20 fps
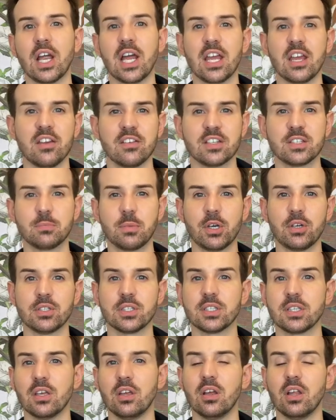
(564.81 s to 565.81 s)
I
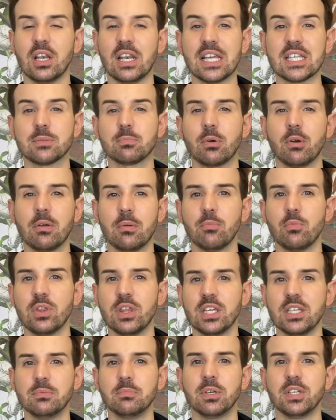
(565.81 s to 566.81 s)
experience less problem with
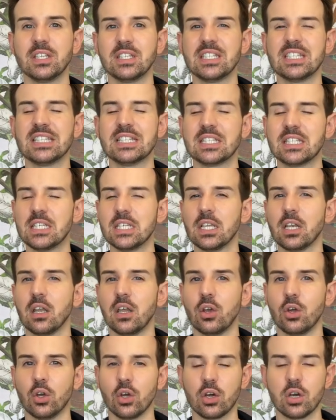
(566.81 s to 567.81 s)
it, but it is still
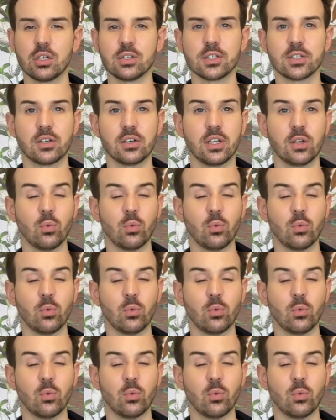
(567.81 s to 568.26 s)
a concern.